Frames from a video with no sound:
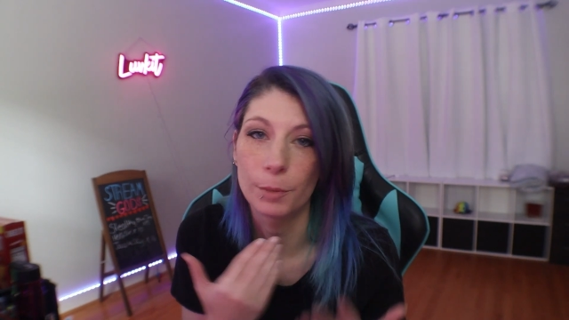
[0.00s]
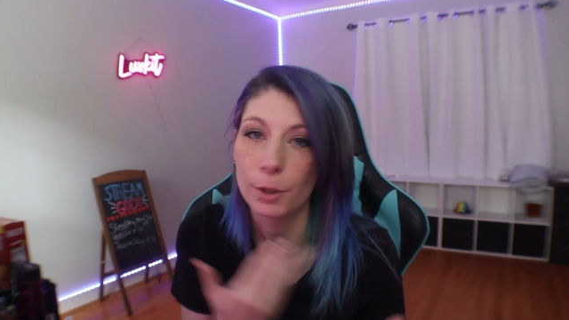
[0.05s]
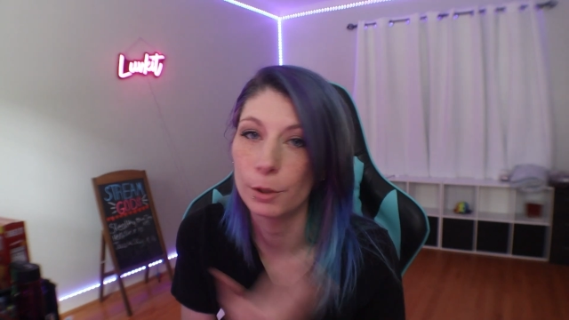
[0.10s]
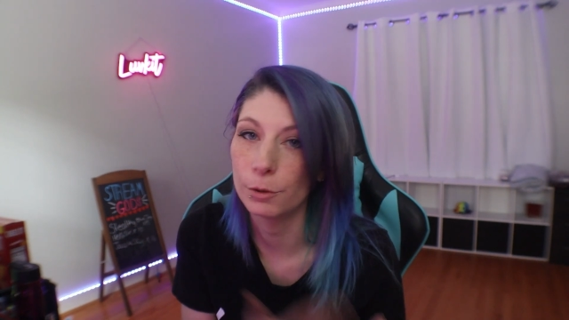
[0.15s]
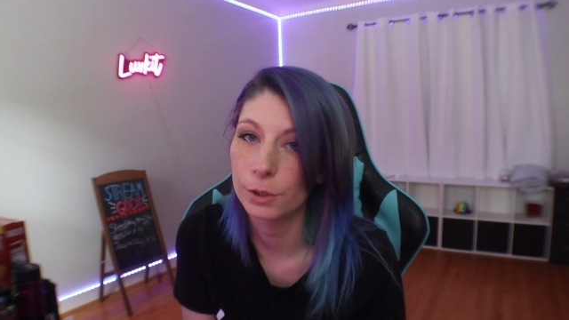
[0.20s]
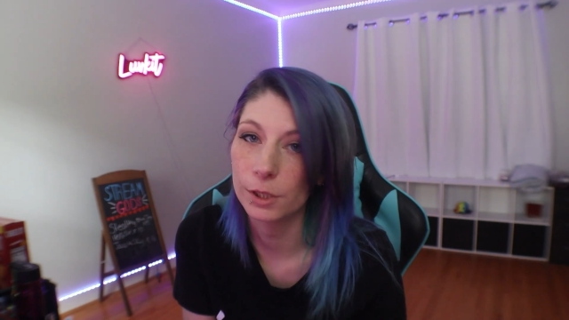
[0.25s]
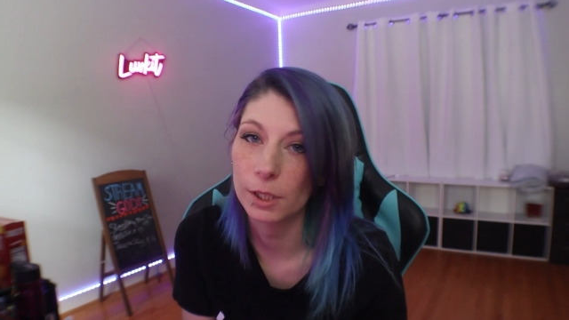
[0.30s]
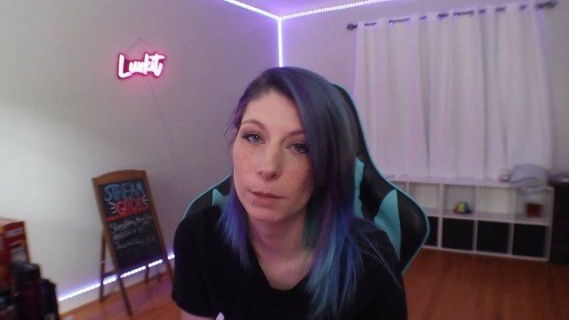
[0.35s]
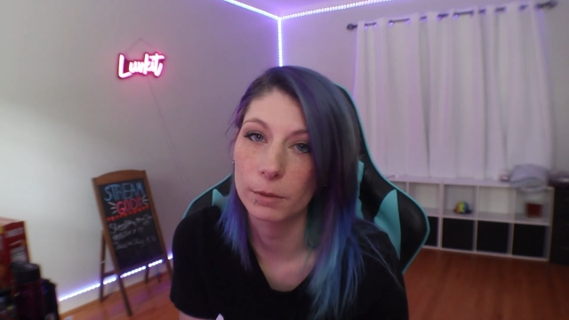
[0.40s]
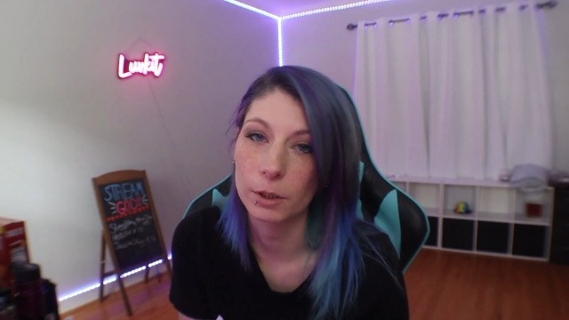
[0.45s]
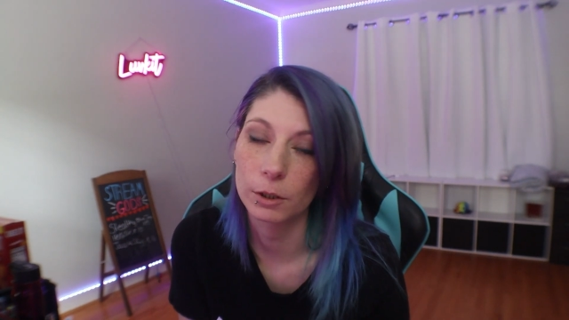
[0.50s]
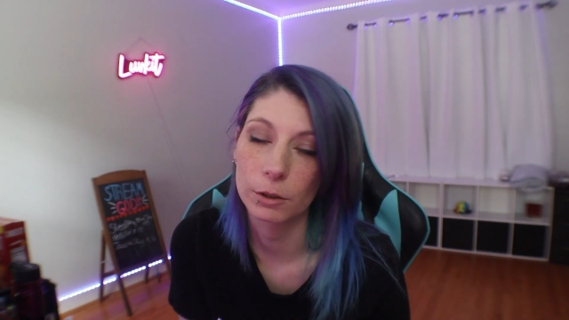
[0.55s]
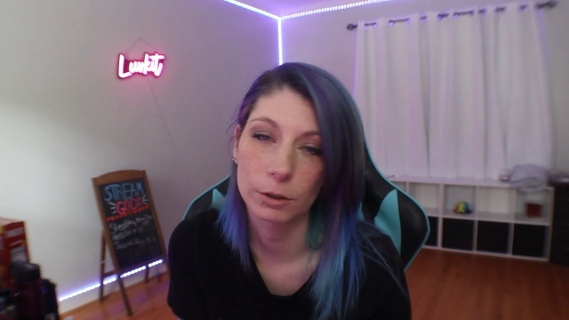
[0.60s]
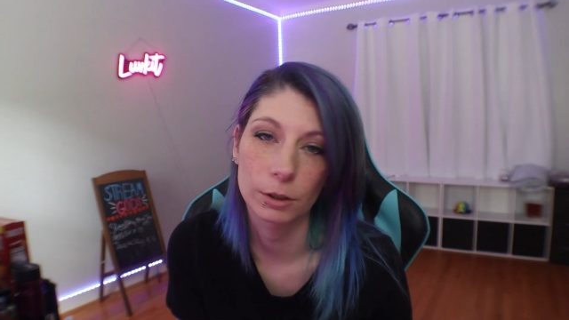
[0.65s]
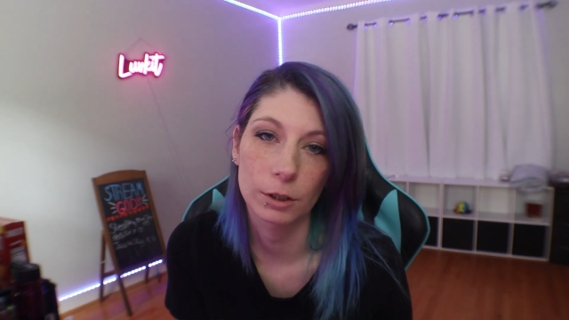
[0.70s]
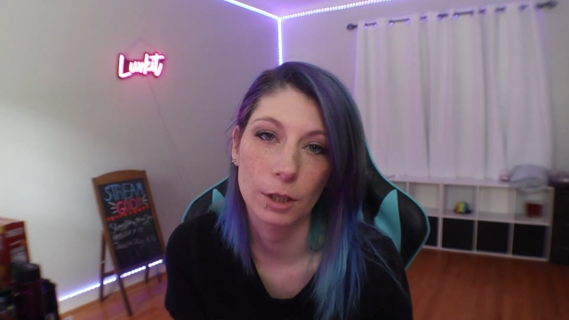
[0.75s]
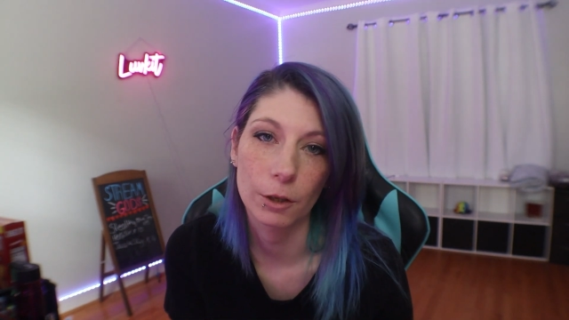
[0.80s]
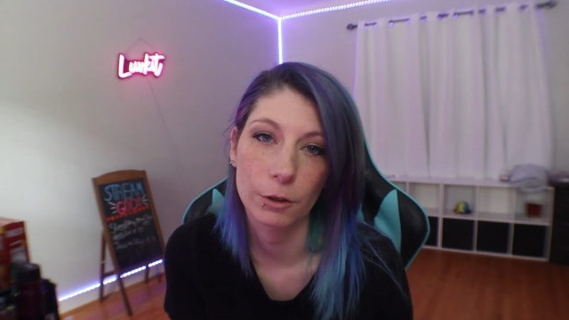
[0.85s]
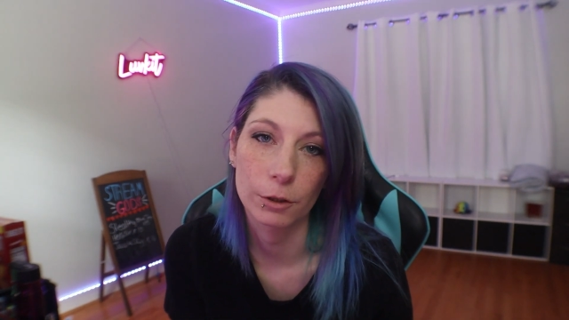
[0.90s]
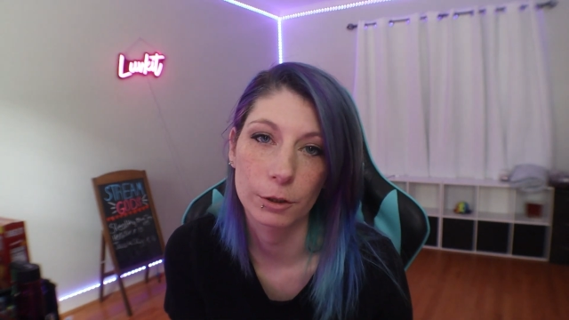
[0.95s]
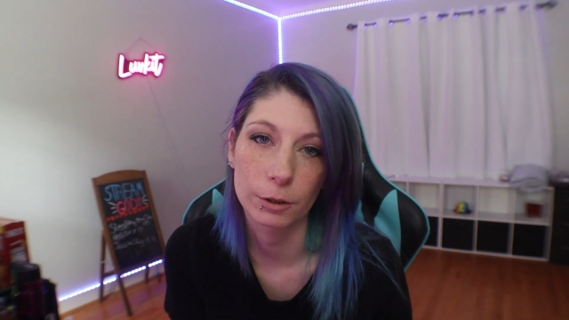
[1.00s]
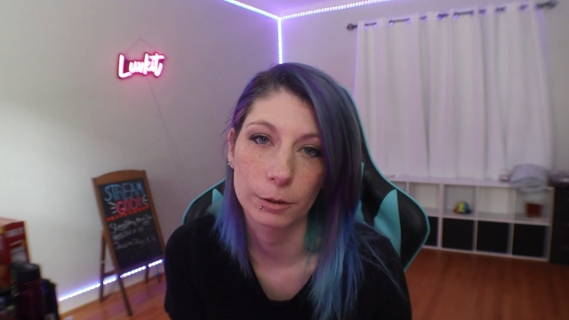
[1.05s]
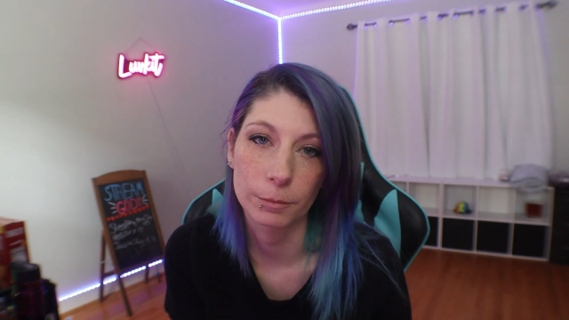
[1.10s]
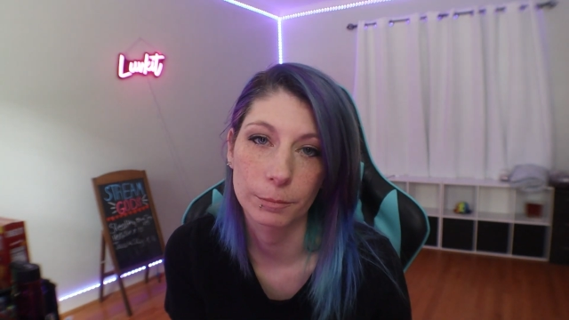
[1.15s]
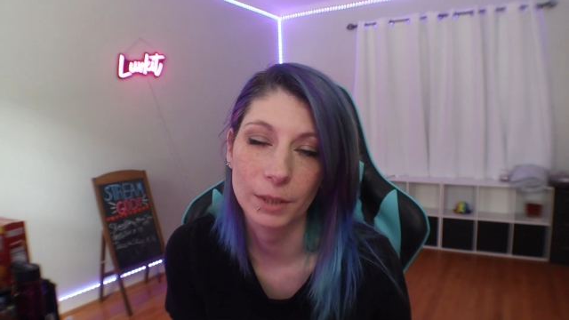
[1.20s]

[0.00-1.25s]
post something on another